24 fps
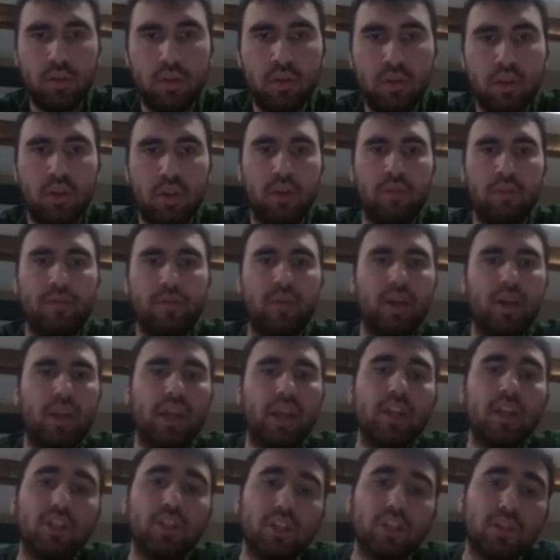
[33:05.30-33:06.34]
If
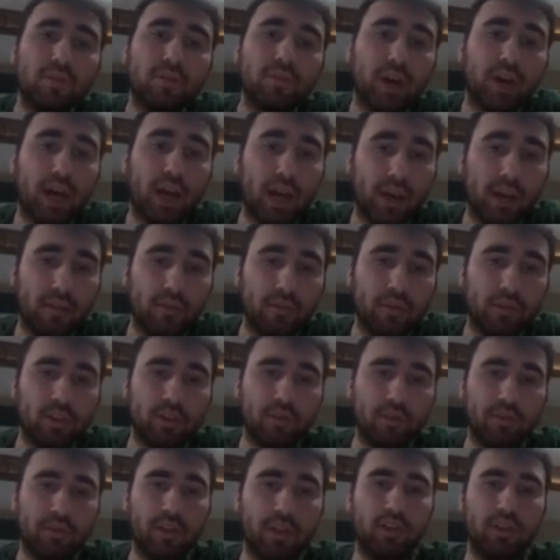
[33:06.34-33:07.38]
knight g5, which
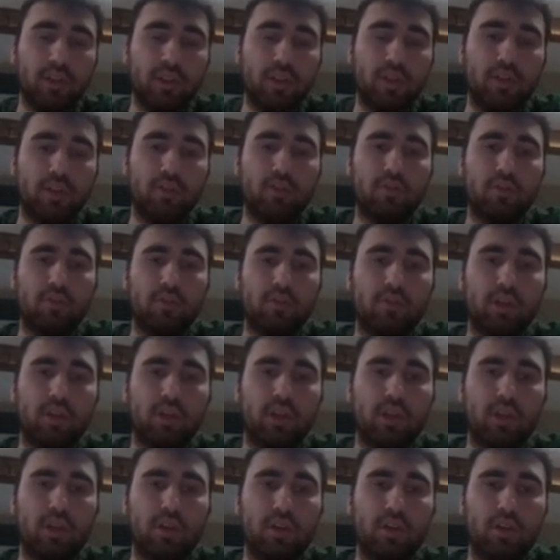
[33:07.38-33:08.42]
defends
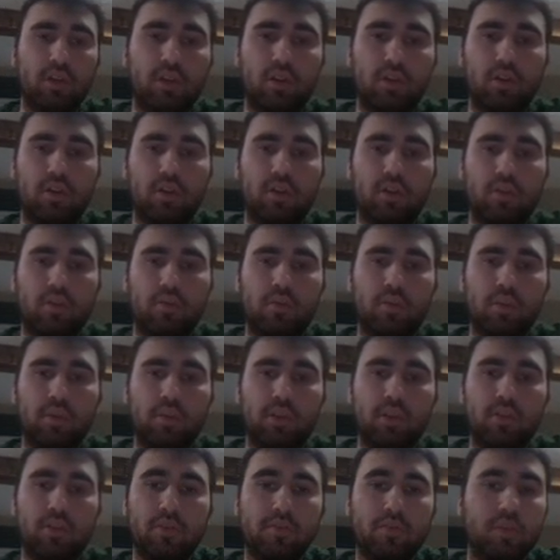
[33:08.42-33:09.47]
h3,
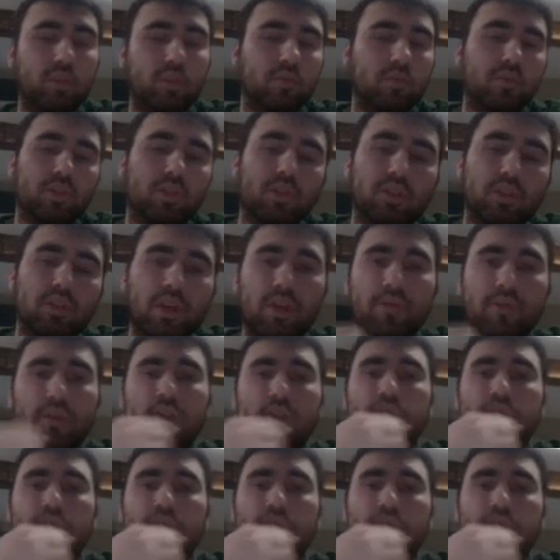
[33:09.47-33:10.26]
maybe just bishop d7.